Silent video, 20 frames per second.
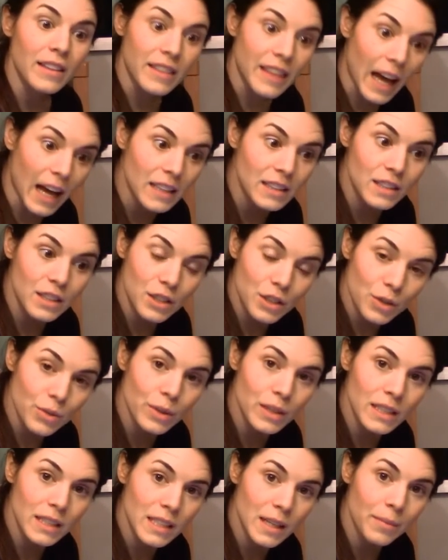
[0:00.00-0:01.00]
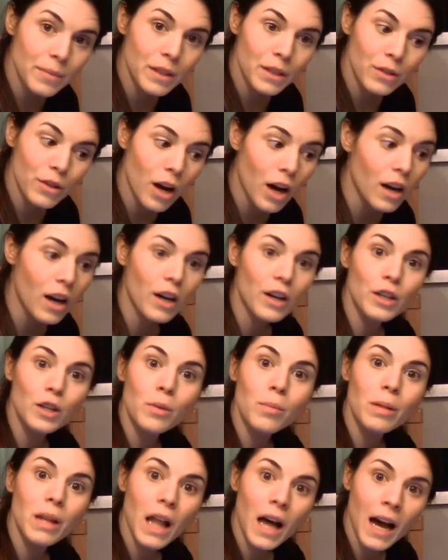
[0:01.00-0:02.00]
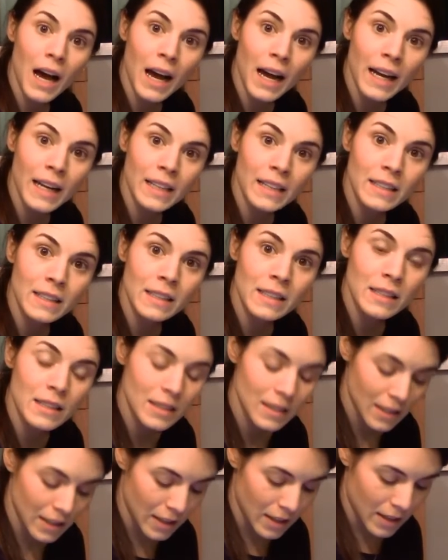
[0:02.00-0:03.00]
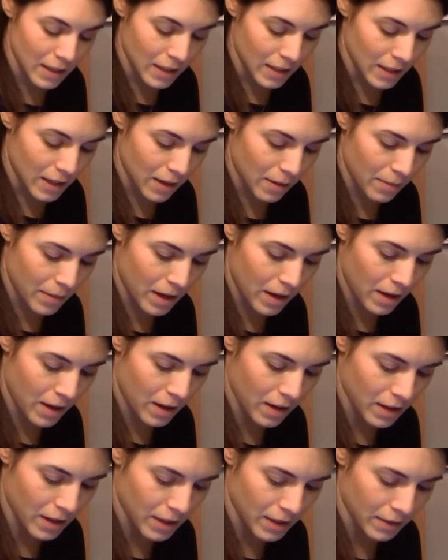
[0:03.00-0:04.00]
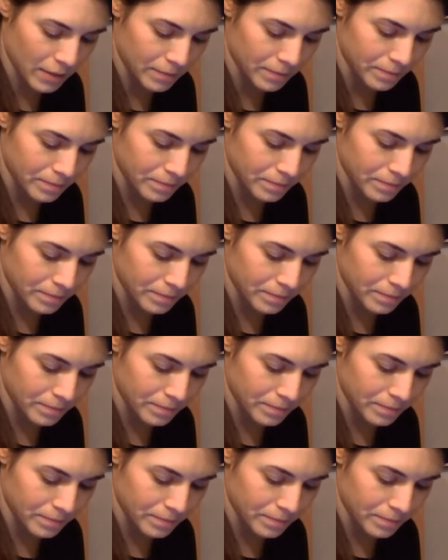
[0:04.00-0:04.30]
That's doing something wrong. Are you blind? Come on.